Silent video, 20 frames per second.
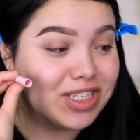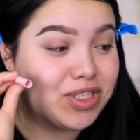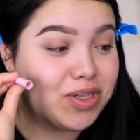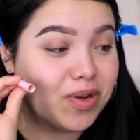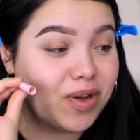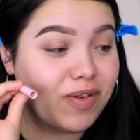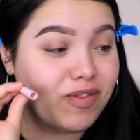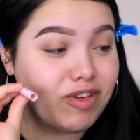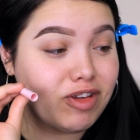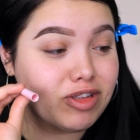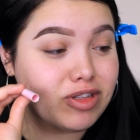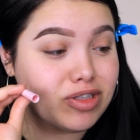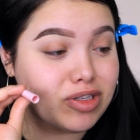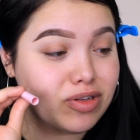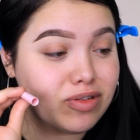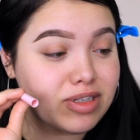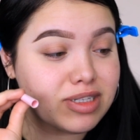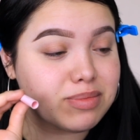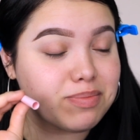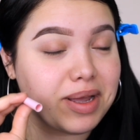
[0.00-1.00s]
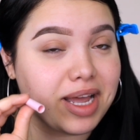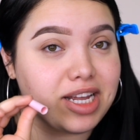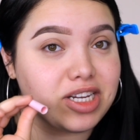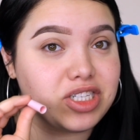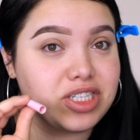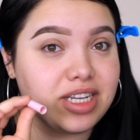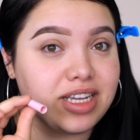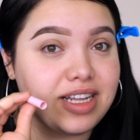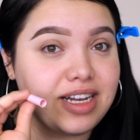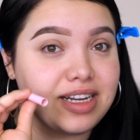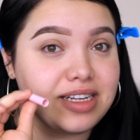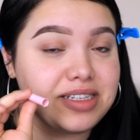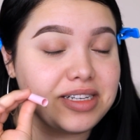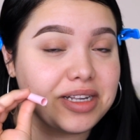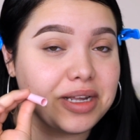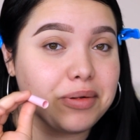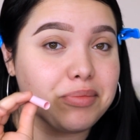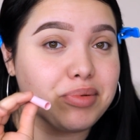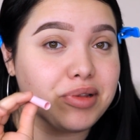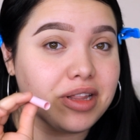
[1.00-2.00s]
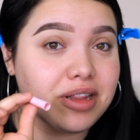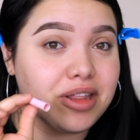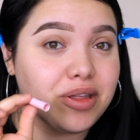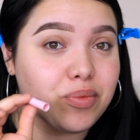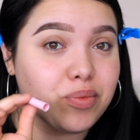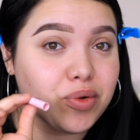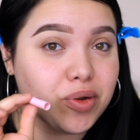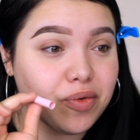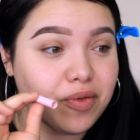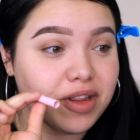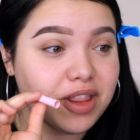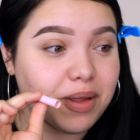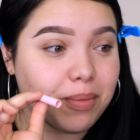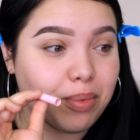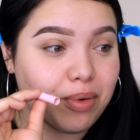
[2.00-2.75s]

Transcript: So if you do smash it, it doesn't completely ruin the